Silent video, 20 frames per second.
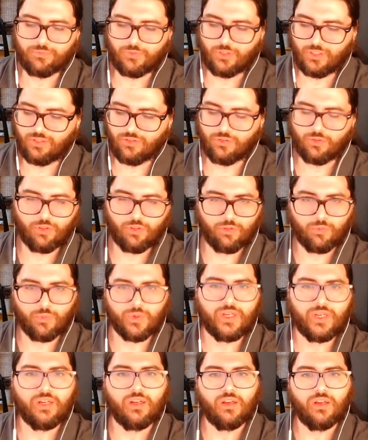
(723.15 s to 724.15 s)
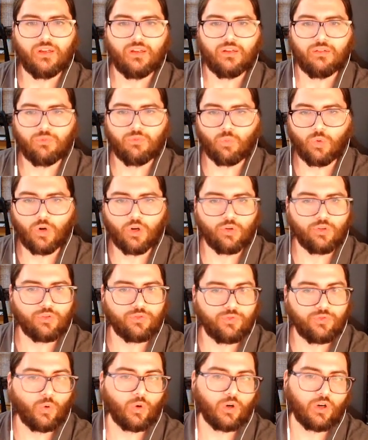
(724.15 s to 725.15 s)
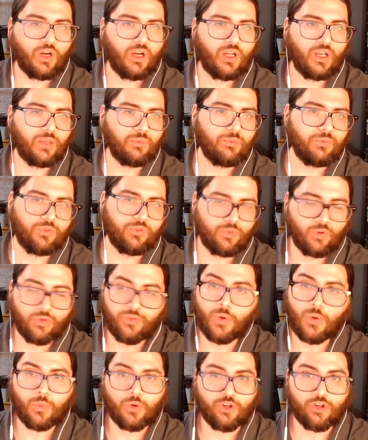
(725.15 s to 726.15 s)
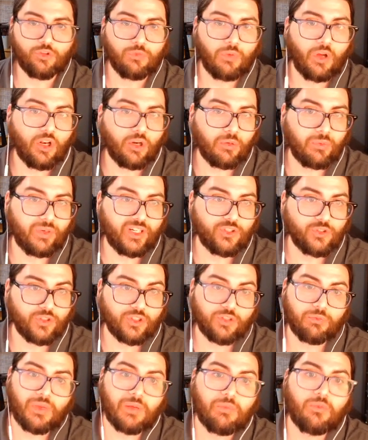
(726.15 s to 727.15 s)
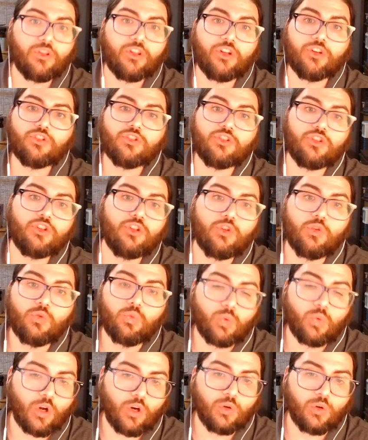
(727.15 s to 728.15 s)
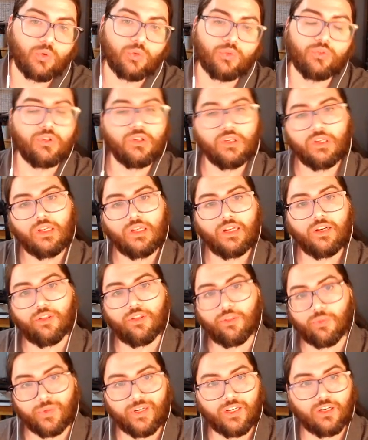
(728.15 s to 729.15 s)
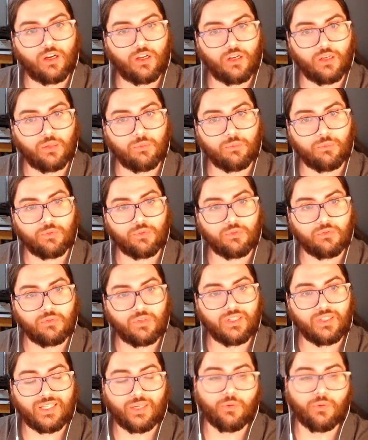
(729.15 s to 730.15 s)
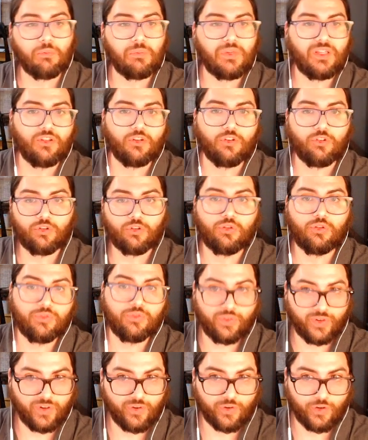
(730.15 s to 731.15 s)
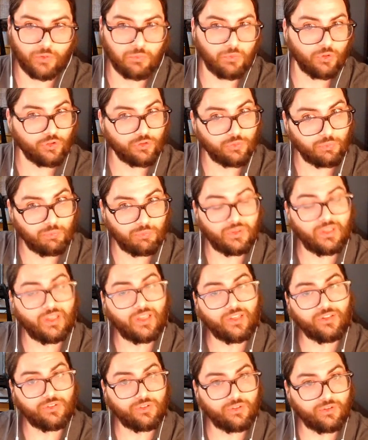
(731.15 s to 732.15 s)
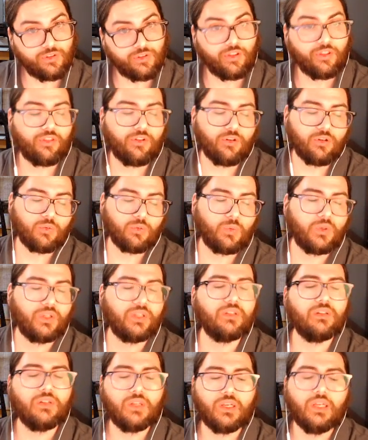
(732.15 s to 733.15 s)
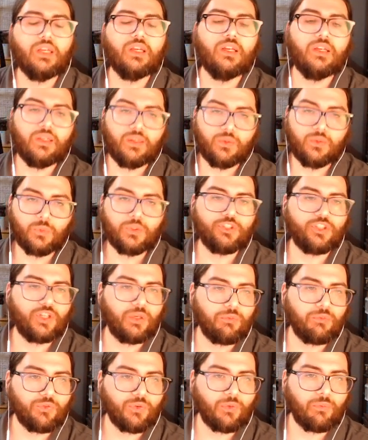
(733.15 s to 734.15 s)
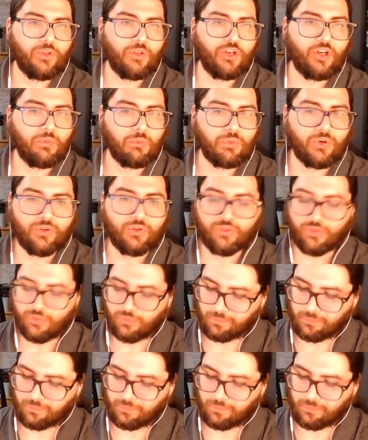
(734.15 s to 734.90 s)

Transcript: Right? So three rows, four columns. Or if it were a smaller matrix, maybe there's two rows and three columns. Right? That would mean there's two variables plus the third one, which comes from the numbers.